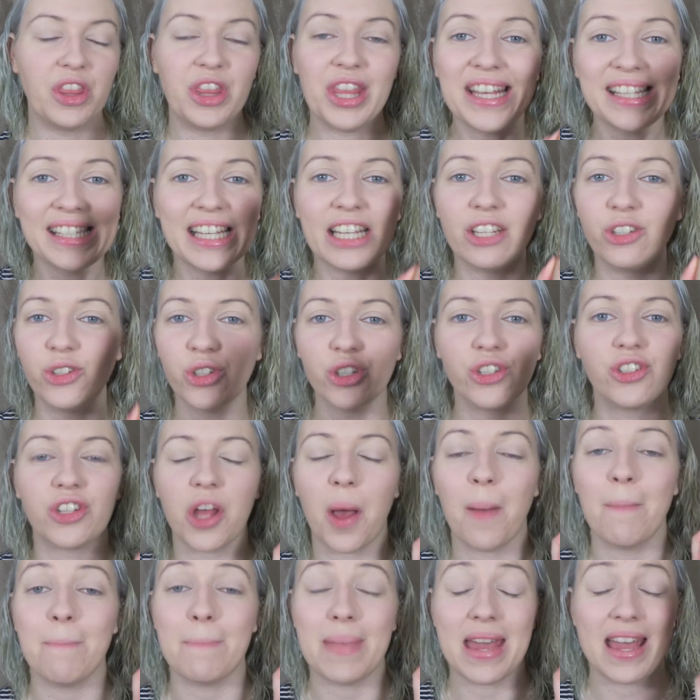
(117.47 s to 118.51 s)
This is just
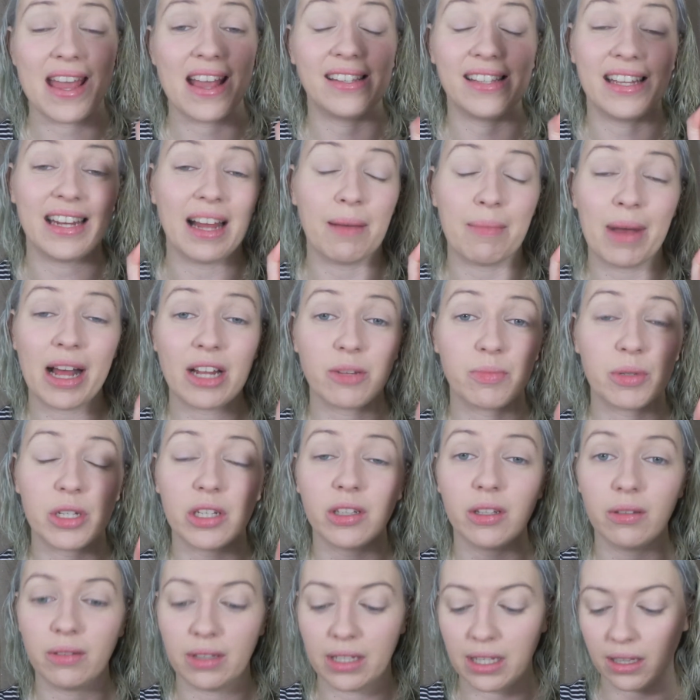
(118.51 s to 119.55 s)
amazing. I'm
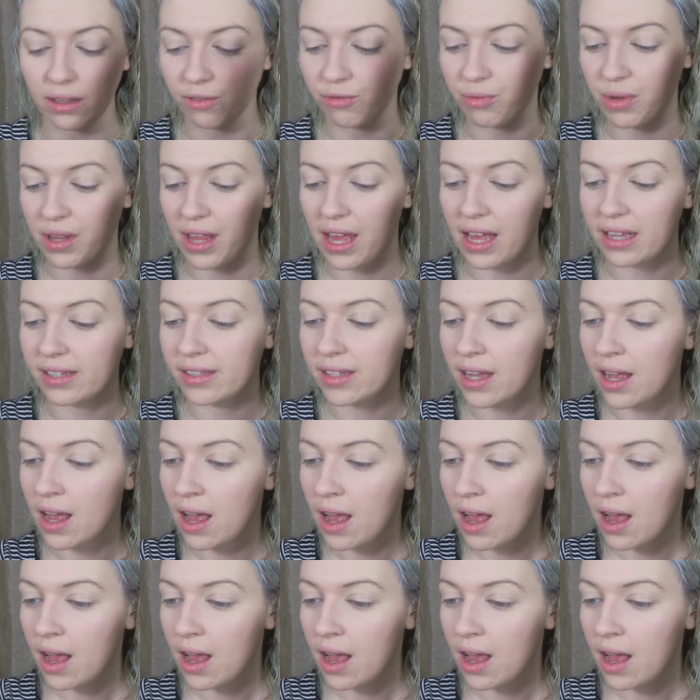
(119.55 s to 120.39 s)
absolutely in love with this.